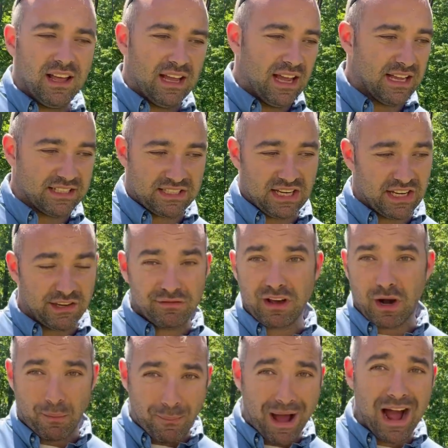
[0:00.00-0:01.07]
and say you've
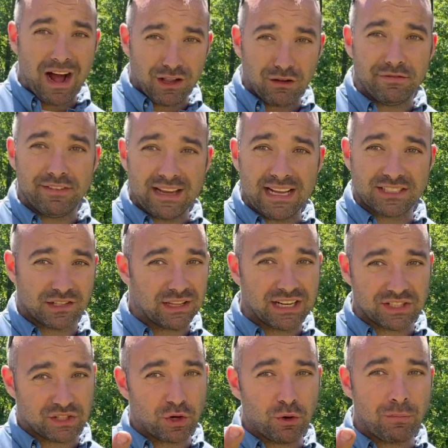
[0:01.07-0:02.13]
got a mile of fence, so
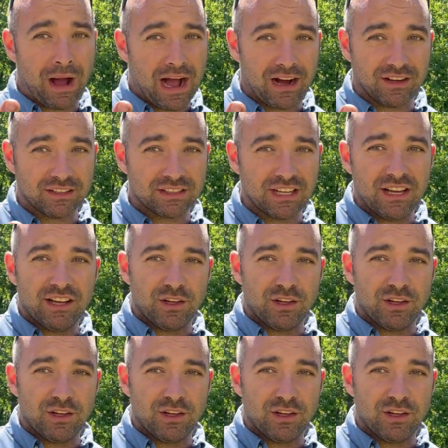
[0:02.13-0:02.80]
that's 2 miles,